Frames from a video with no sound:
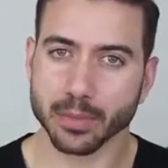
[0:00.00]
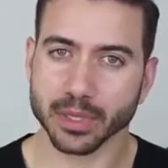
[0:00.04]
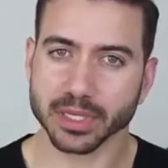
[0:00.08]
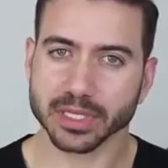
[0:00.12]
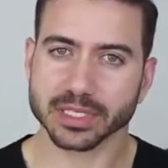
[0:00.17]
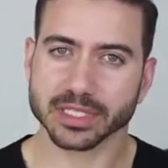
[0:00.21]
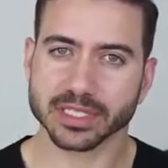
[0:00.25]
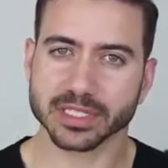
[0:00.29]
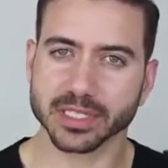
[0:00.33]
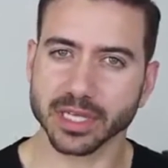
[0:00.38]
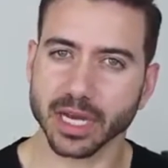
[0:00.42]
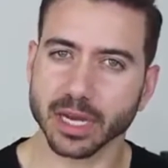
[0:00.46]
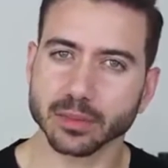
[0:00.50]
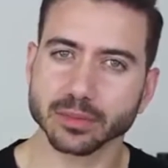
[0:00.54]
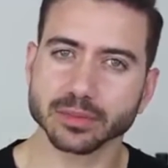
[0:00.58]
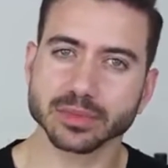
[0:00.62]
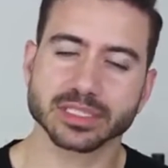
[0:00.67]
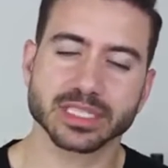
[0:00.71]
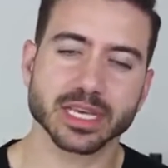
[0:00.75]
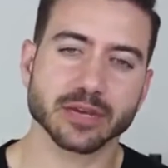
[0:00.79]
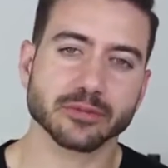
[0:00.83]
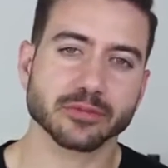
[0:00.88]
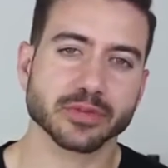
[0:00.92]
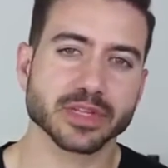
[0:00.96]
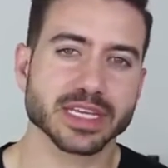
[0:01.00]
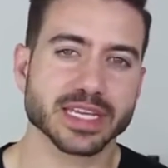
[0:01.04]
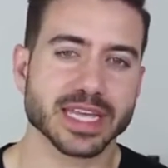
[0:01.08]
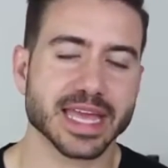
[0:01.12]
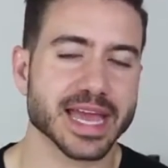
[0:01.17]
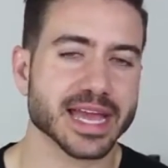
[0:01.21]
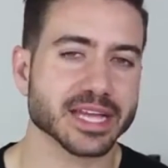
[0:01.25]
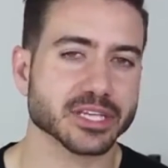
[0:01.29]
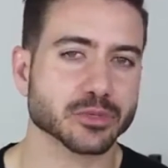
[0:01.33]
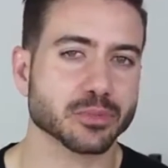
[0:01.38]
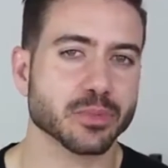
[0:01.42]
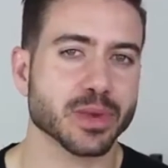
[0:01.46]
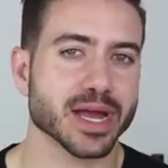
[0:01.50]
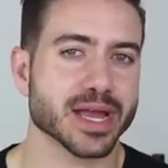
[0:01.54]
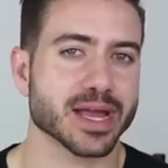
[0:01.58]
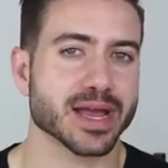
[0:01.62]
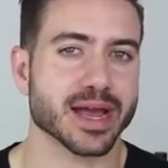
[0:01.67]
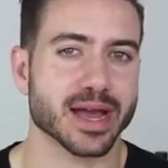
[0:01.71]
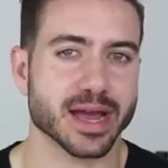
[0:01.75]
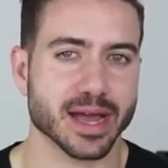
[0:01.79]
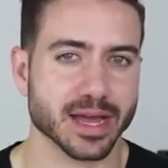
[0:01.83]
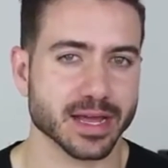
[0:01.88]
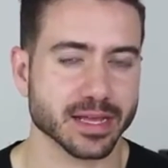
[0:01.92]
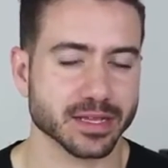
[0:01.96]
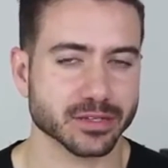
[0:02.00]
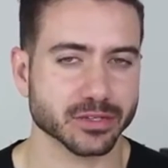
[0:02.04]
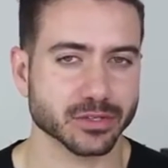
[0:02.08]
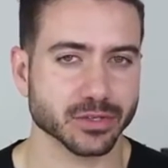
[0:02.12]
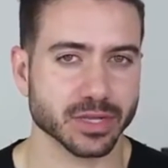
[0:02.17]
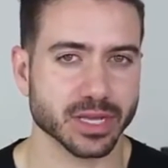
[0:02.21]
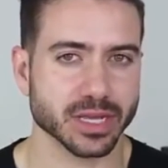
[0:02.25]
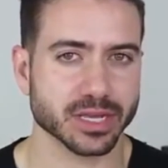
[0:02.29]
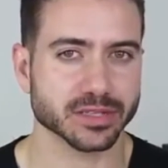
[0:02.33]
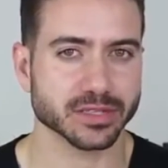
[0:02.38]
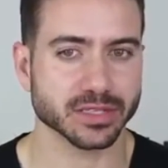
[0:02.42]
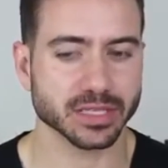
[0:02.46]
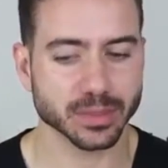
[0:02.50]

But some definitely catch my eyes, okay?